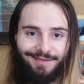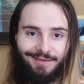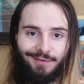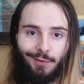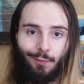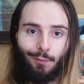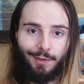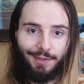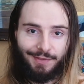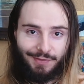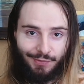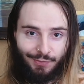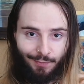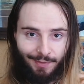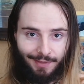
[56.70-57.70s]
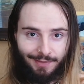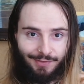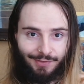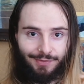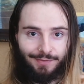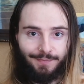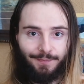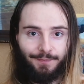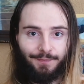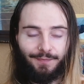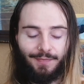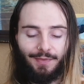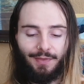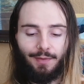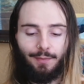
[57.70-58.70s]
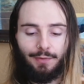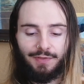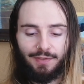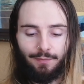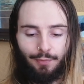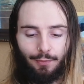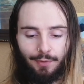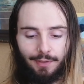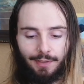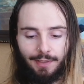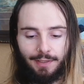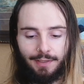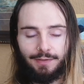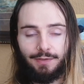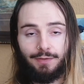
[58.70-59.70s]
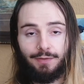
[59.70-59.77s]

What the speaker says: don't worry too much. The most important thing to